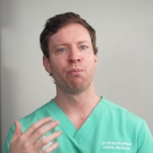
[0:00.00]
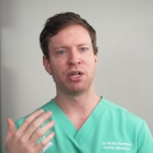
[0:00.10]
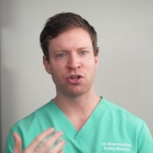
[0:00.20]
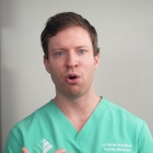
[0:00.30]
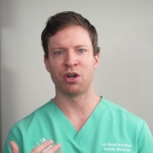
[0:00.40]

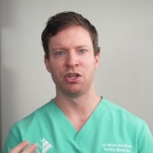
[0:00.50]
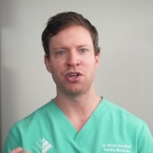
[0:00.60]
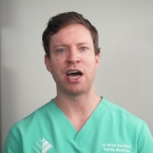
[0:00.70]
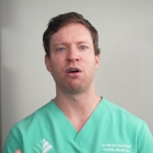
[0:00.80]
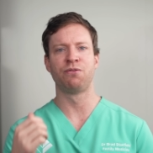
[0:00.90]
plateau on a
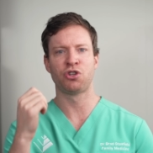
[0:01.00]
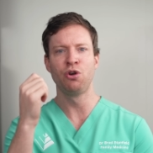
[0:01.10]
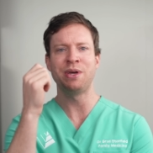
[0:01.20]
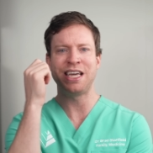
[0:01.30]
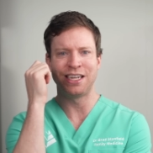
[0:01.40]
diet of
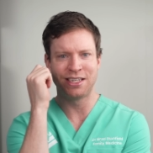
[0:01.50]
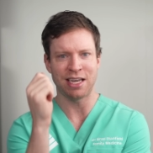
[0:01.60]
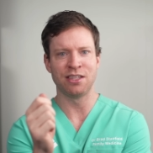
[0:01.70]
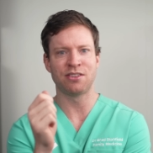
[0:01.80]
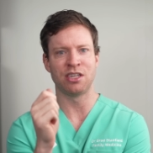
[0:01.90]
too many
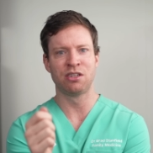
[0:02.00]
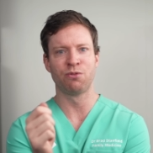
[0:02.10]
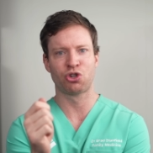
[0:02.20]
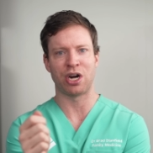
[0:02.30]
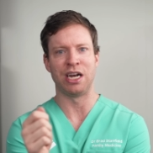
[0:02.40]
intense
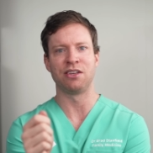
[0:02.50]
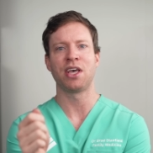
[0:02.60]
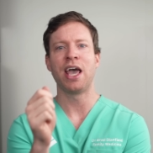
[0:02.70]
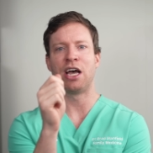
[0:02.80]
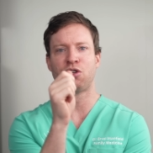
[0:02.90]
interval trainings
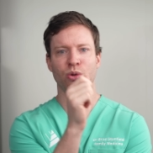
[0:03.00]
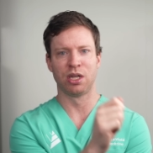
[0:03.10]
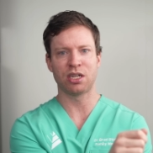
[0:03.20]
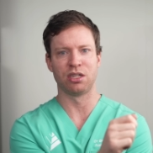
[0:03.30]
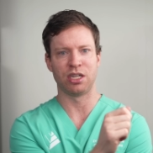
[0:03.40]
and too
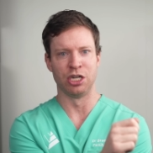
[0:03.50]
little